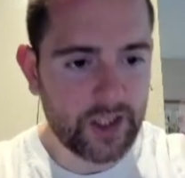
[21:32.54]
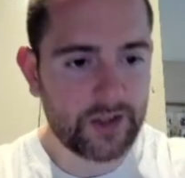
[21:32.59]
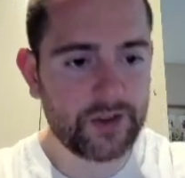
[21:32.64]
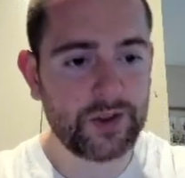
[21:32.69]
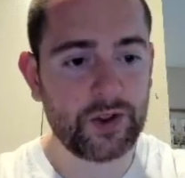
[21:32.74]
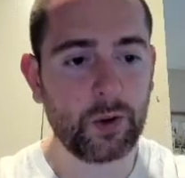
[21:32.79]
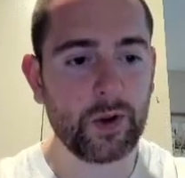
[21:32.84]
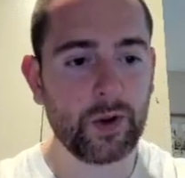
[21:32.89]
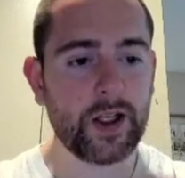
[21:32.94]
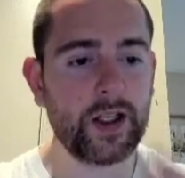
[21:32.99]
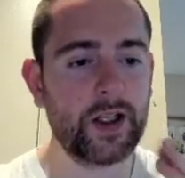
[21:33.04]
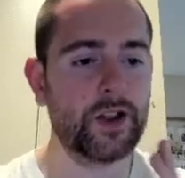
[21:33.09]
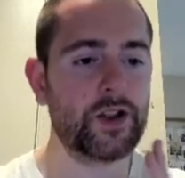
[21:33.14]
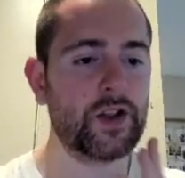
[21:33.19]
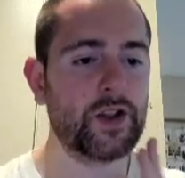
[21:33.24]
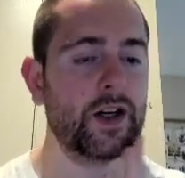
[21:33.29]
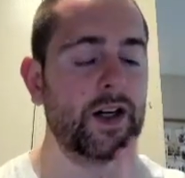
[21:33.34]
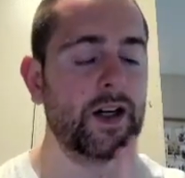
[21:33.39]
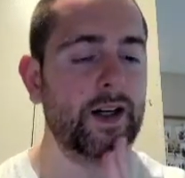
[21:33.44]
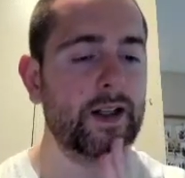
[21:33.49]
So we're going to
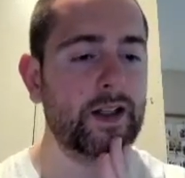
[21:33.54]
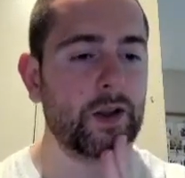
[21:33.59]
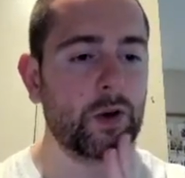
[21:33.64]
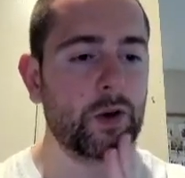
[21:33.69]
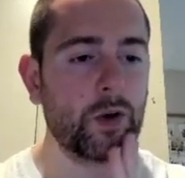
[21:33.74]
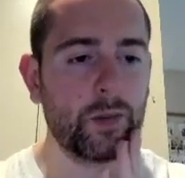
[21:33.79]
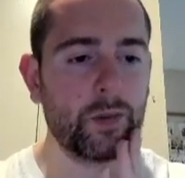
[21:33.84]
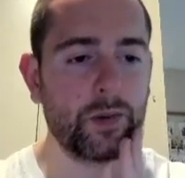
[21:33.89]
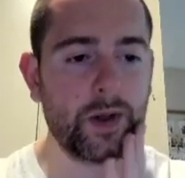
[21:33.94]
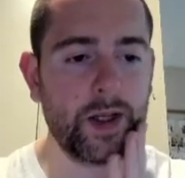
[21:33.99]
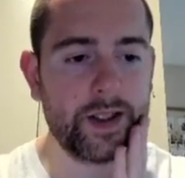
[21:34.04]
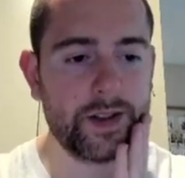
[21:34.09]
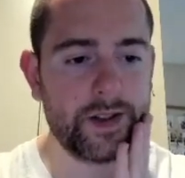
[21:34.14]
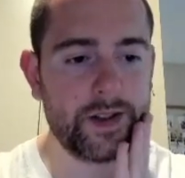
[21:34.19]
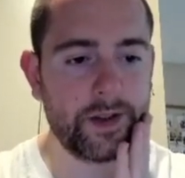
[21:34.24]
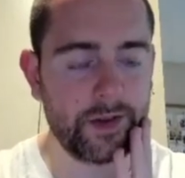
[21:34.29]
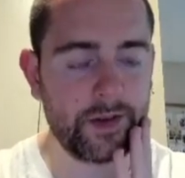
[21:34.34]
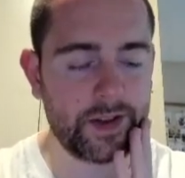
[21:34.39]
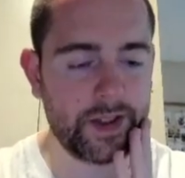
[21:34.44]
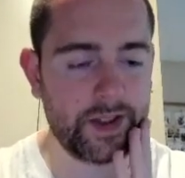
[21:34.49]
try and incorporate
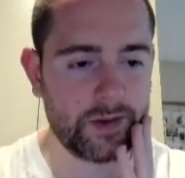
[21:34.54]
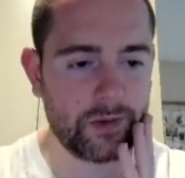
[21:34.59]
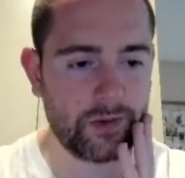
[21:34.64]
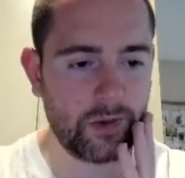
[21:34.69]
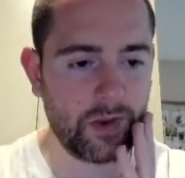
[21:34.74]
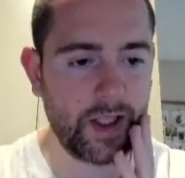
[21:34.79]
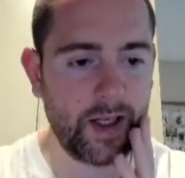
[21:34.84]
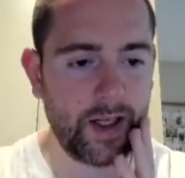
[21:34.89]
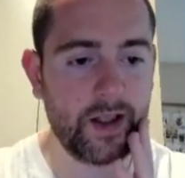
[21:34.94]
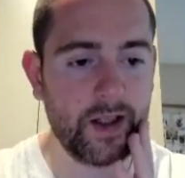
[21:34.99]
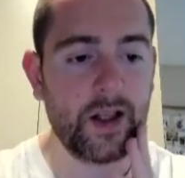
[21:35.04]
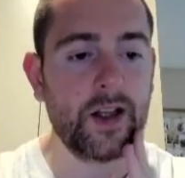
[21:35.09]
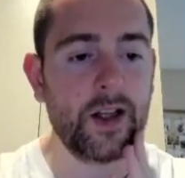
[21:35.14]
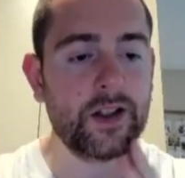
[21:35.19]
different things for that.